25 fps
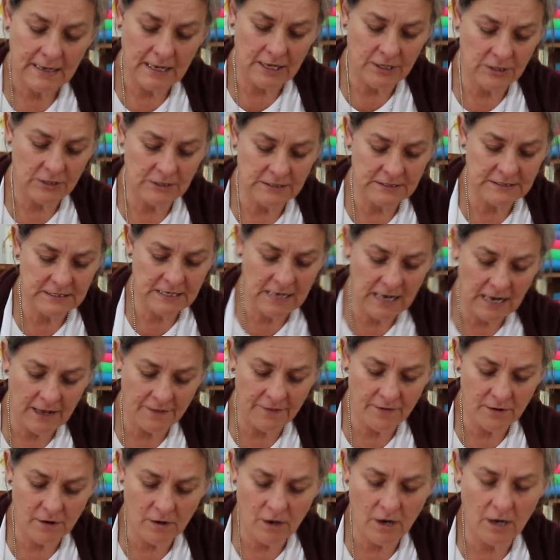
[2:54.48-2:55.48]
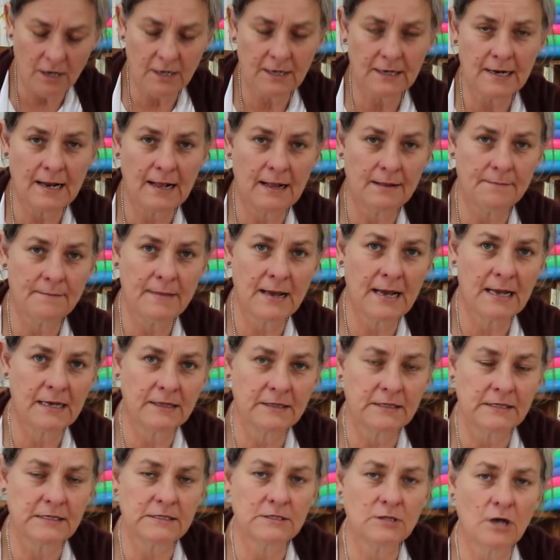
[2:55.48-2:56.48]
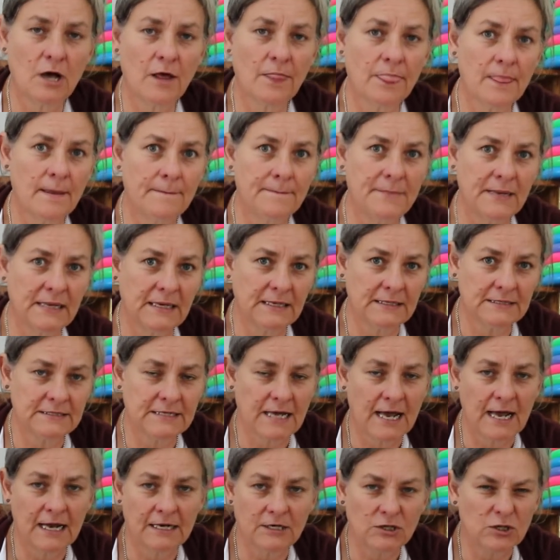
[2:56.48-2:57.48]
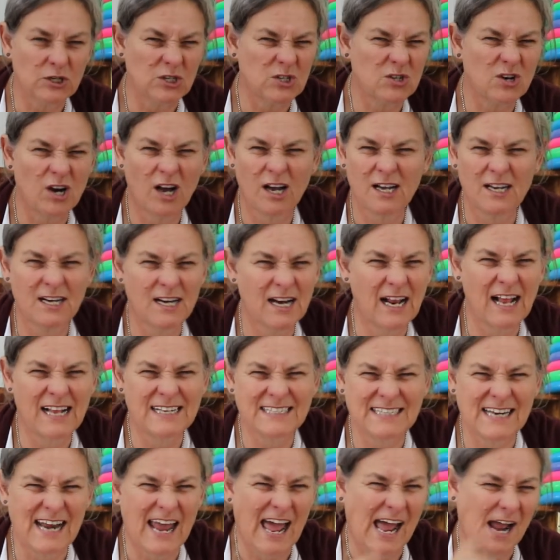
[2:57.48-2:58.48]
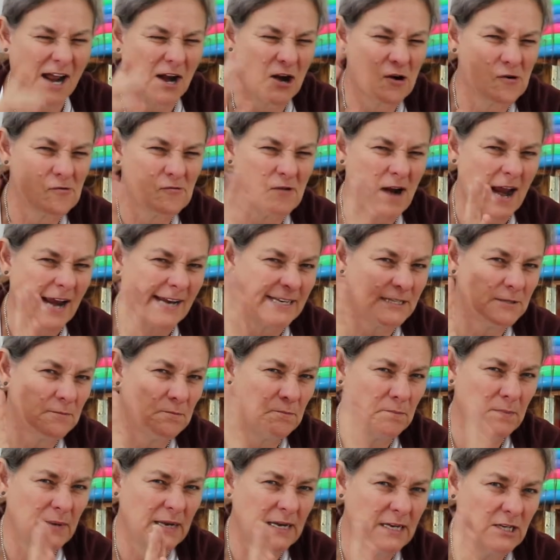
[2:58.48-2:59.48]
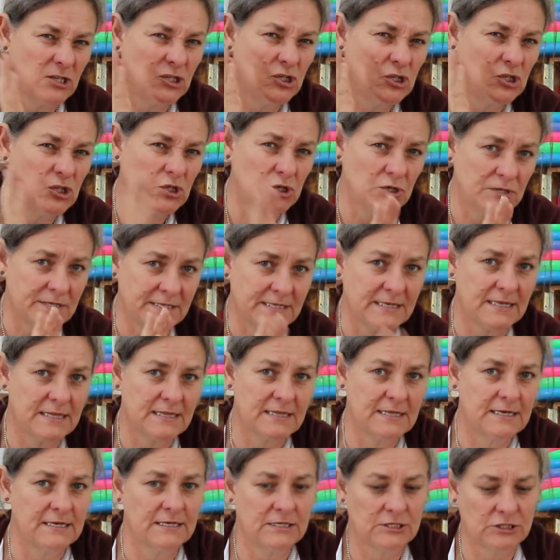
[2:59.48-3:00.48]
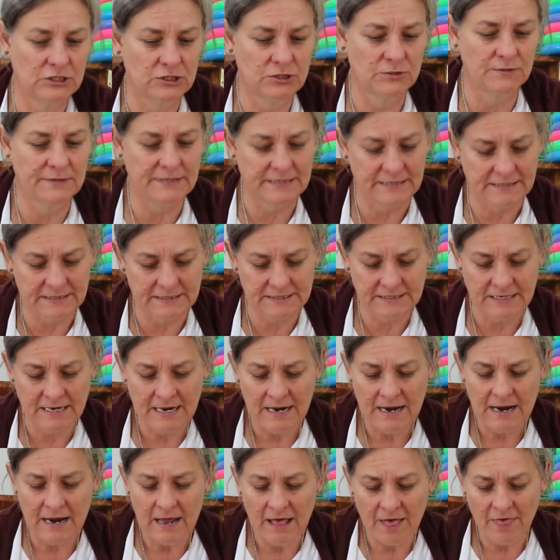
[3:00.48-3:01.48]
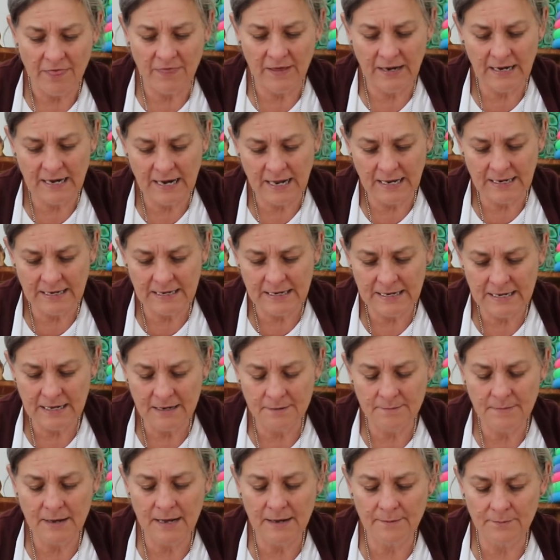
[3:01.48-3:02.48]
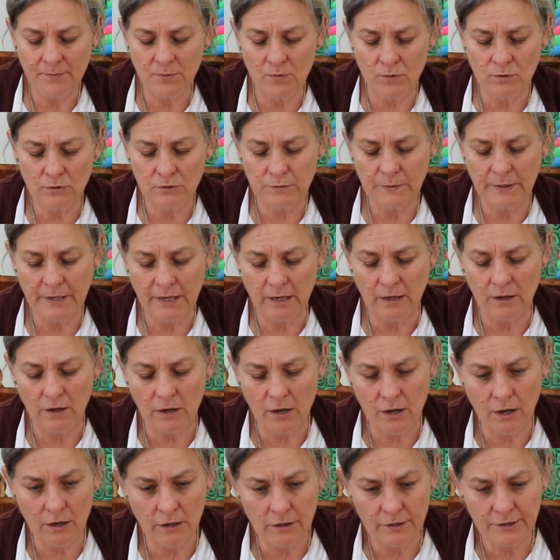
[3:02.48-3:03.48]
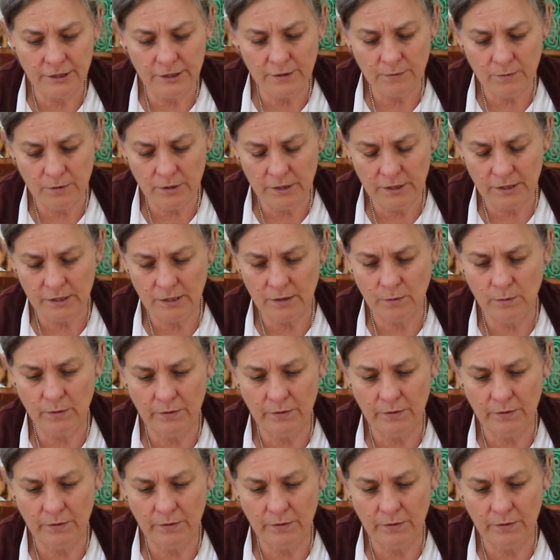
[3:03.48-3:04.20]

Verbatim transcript: Can you see how the crocodile mouth is on the big side? Because crocodiles like great, big, juicy things to eat. Then I clear my board. We are only working